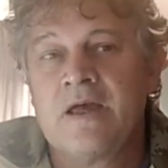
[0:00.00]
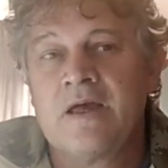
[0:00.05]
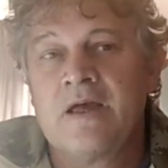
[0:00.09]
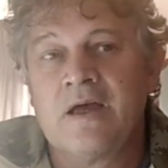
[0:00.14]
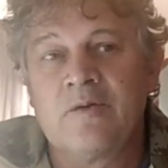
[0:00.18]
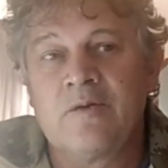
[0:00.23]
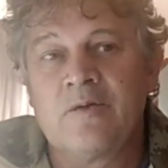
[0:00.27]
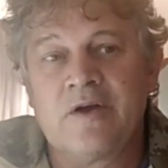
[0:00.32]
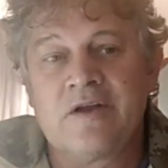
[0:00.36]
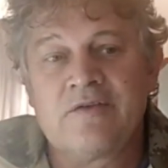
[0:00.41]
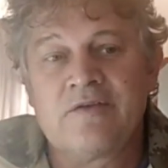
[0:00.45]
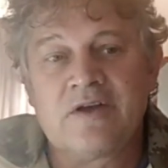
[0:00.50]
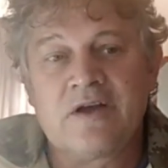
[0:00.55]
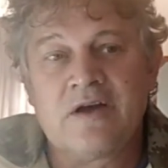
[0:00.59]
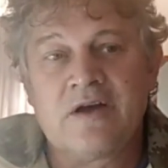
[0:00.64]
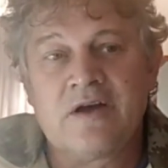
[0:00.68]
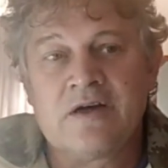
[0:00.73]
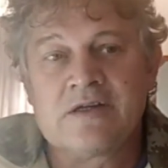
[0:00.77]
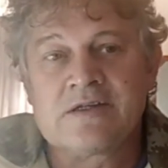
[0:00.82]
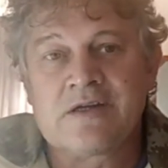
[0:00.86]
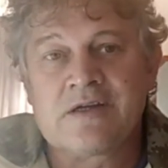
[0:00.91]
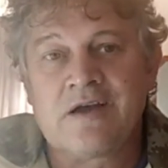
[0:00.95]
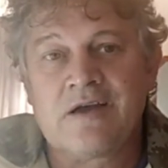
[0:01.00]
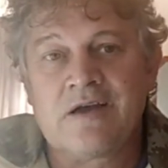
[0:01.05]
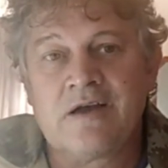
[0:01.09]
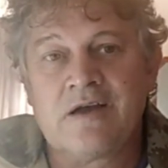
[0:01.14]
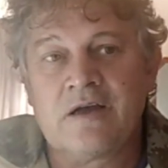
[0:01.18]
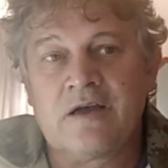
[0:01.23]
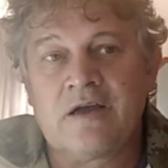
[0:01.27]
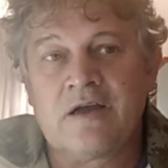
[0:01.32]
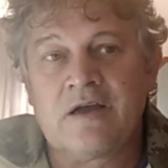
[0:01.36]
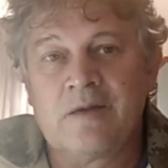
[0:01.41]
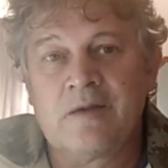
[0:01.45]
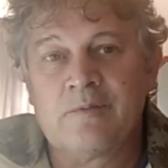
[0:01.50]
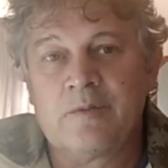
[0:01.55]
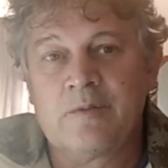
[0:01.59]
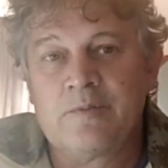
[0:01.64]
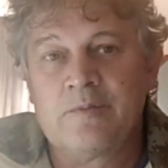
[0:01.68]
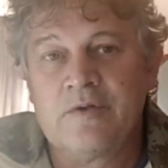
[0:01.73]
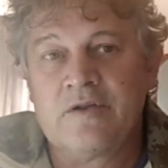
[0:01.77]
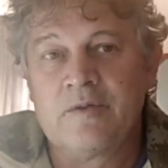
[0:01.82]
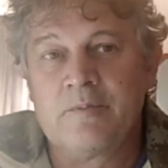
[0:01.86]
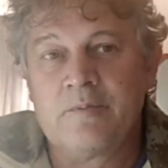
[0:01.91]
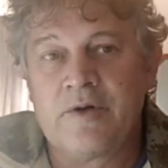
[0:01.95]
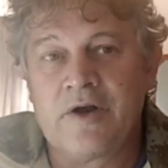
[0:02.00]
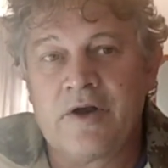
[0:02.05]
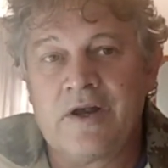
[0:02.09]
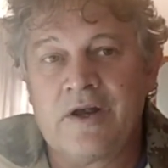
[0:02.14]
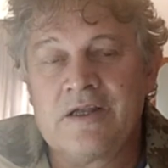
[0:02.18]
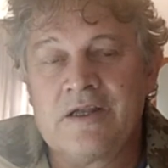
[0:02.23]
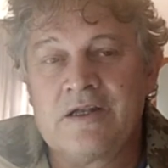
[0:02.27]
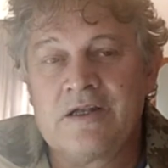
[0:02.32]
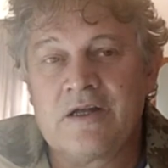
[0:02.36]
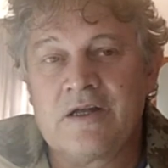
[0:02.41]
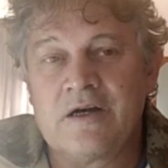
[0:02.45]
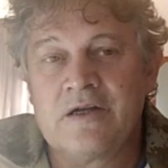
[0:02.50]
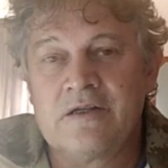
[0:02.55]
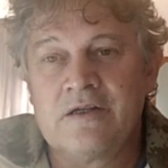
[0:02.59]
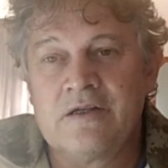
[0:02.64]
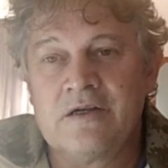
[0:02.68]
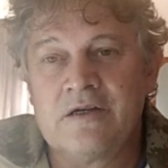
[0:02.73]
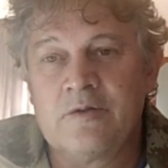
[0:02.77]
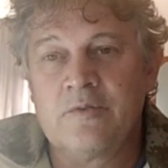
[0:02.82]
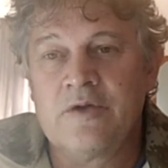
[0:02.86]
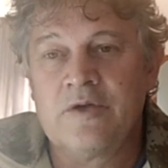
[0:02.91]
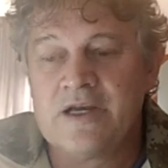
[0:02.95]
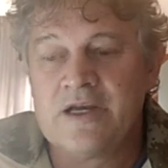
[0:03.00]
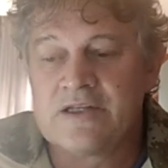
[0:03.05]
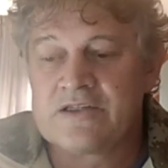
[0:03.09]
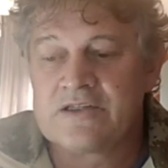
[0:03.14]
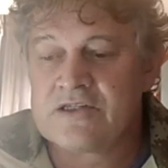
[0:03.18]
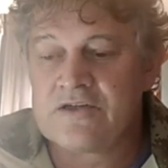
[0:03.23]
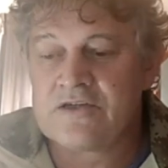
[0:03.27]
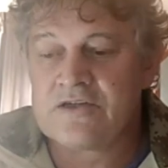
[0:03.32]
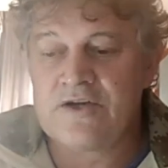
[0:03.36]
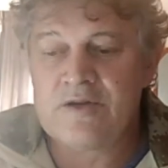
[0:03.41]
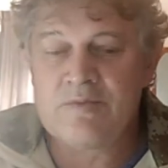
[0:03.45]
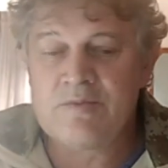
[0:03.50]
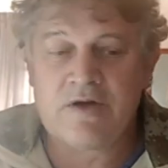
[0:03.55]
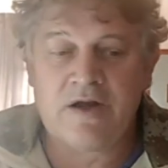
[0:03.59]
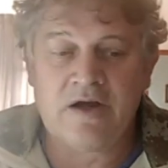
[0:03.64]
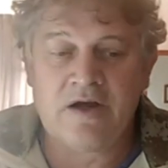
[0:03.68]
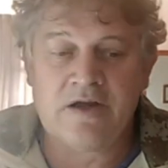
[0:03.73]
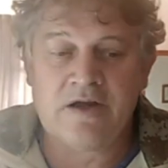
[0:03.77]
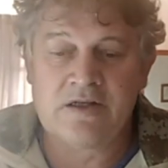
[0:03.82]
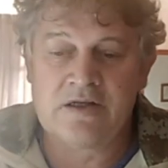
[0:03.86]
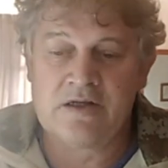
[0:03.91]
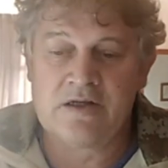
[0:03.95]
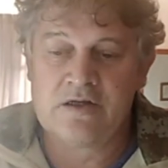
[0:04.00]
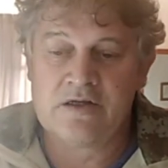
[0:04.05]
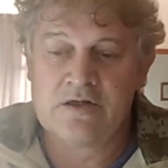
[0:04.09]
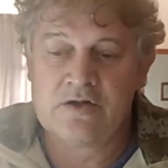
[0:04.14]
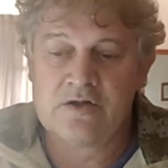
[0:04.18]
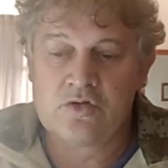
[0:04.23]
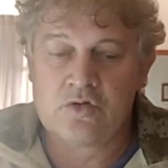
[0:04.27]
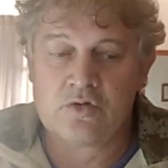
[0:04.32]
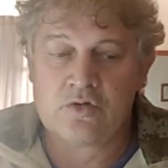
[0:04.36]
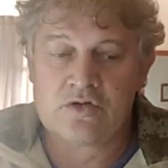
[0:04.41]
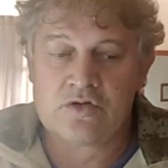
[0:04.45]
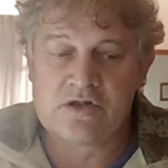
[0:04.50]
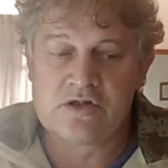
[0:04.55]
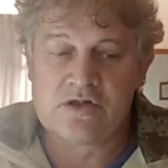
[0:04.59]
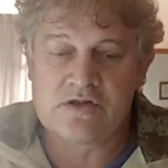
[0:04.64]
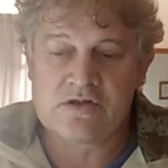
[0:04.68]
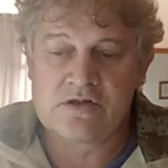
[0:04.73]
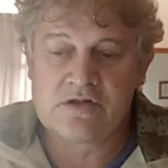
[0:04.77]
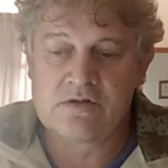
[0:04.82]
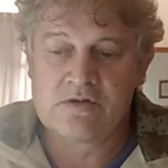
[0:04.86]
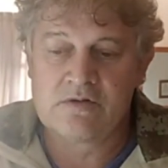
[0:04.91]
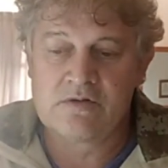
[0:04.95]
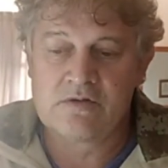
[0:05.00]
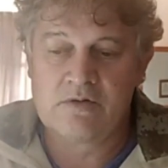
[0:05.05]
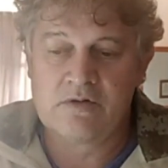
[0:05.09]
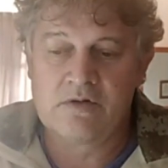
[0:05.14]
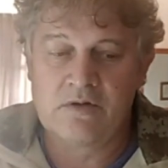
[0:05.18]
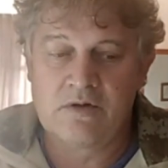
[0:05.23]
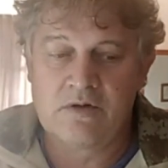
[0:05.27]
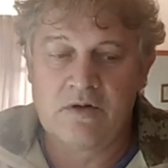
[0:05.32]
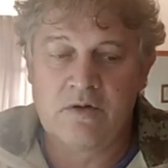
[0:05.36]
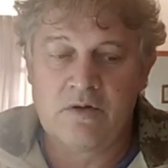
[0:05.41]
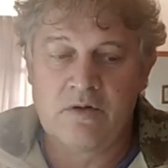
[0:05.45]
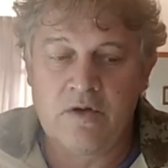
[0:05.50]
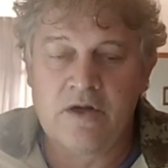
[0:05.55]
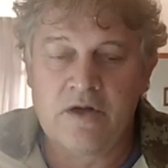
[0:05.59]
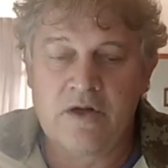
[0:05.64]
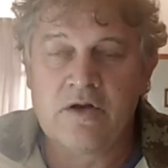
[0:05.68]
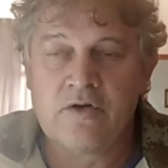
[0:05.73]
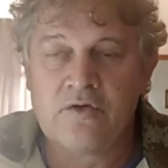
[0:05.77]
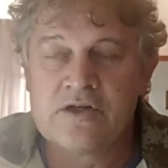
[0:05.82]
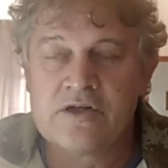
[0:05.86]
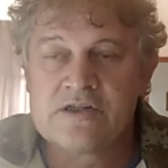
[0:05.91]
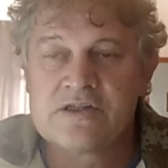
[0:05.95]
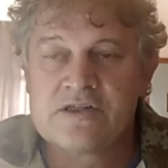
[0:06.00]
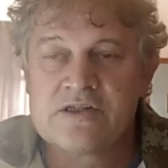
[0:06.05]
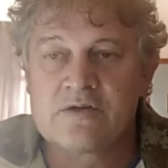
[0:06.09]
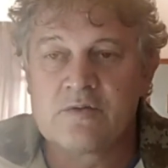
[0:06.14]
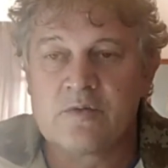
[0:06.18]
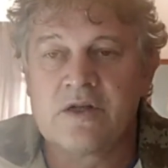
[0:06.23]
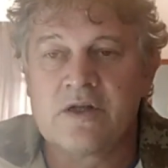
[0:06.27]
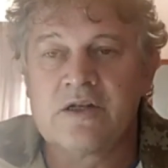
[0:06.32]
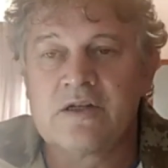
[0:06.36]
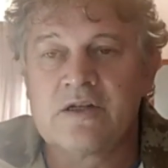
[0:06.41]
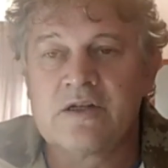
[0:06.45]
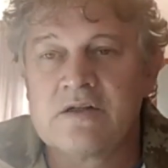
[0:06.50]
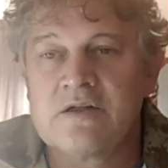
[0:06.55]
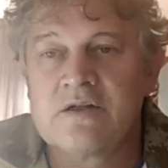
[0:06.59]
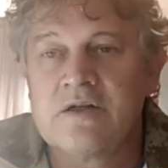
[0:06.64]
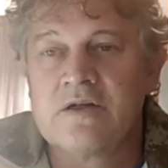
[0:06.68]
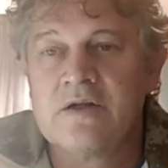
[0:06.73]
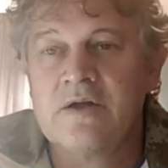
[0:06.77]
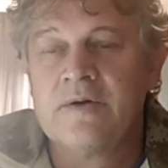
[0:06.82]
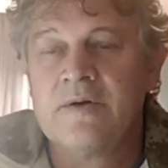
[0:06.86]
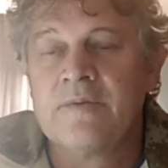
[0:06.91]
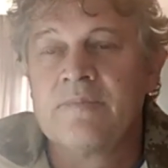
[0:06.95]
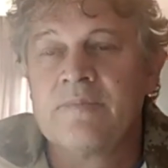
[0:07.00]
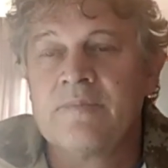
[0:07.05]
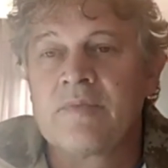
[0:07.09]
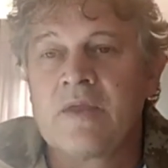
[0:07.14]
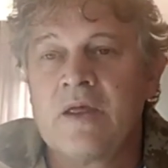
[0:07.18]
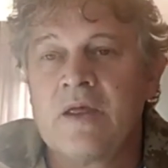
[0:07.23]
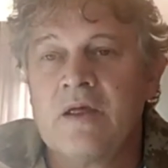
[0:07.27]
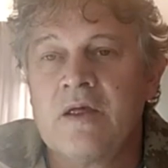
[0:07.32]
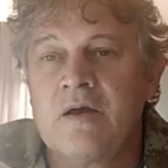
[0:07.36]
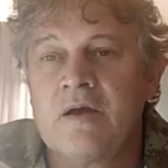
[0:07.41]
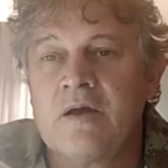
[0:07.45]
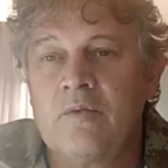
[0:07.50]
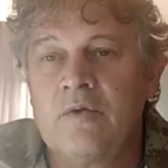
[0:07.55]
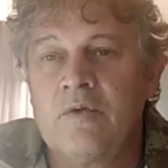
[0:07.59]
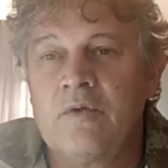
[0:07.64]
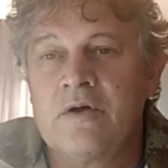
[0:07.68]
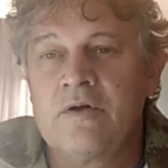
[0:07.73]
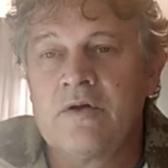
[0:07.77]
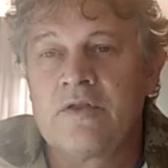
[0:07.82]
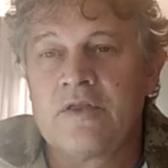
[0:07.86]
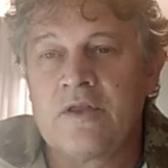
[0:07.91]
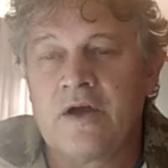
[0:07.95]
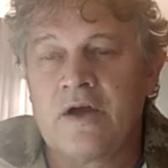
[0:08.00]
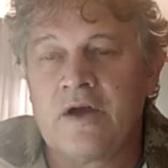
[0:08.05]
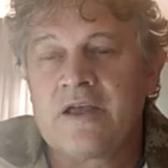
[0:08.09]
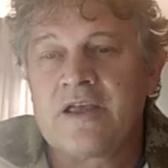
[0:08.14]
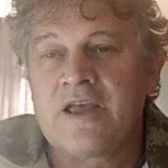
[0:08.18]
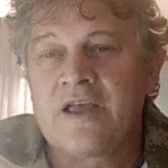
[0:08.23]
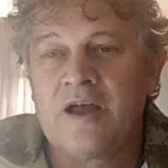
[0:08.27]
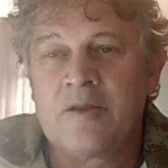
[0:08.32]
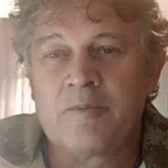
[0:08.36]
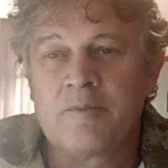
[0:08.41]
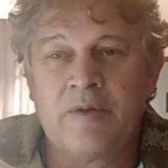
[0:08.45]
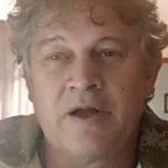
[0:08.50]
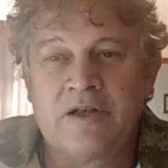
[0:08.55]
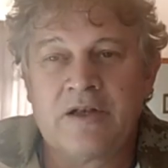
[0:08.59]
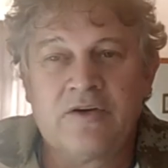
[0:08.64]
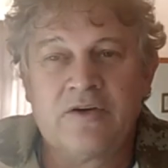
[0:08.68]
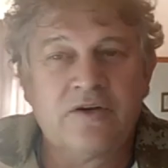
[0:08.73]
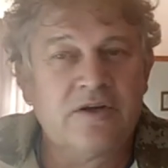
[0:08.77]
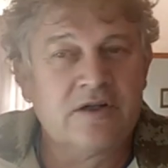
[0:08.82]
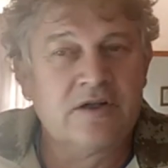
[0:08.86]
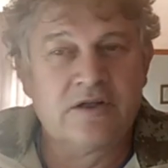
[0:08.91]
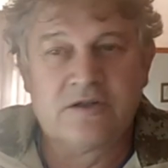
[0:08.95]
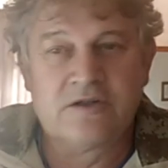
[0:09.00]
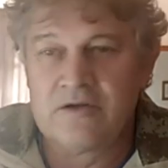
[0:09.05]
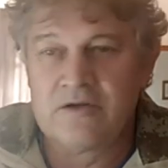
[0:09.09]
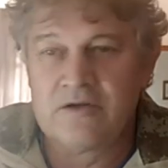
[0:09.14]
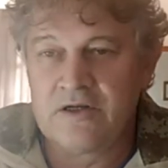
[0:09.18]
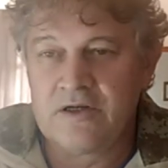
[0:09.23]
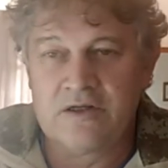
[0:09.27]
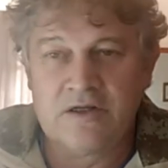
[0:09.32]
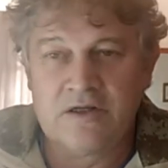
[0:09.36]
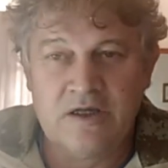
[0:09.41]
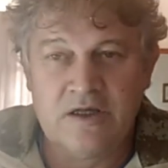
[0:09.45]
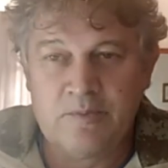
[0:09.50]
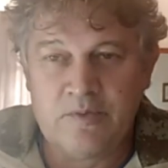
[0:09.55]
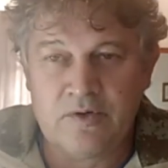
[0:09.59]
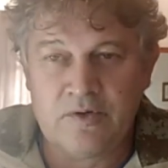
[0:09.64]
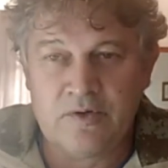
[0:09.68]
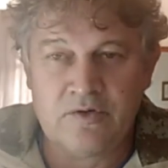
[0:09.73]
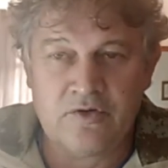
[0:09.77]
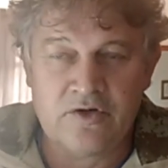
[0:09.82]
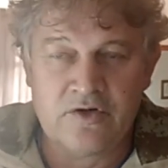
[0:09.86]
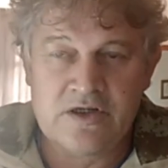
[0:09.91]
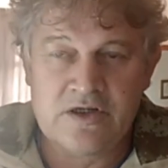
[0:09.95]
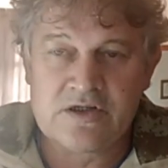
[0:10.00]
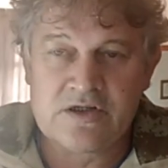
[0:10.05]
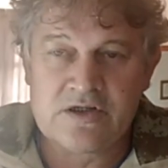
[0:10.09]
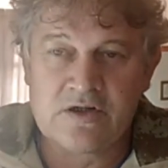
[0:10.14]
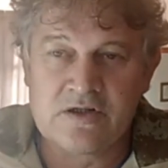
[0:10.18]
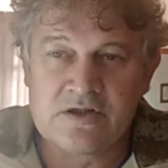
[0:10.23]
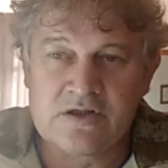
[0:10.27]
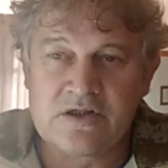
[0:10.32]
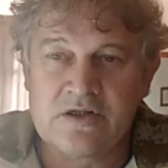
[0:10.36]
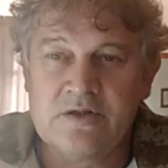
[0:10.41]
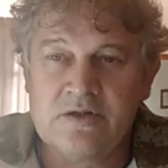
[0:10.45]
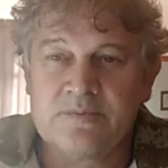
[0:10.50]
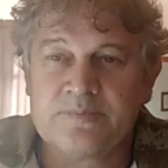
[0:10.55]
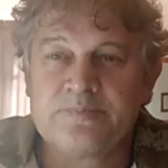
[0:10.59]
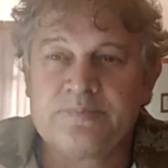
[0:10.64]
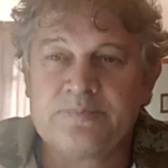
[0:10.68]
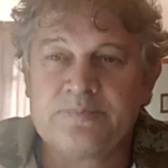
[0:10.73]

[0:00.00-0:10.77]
And one of the guys came up with a brilliant idea. We had streamlined torches, quite a rigid one, with NICAD battery that you can keep on recharging.